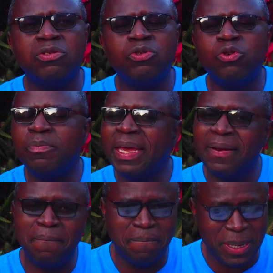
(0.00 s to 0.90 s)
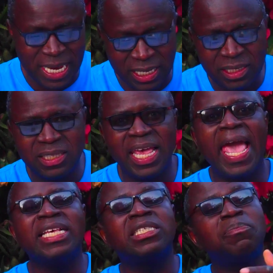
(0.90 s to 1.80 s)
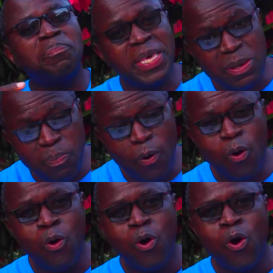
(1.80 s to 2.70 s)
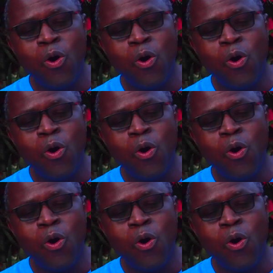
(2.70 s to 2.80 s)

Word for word: human beings, as people,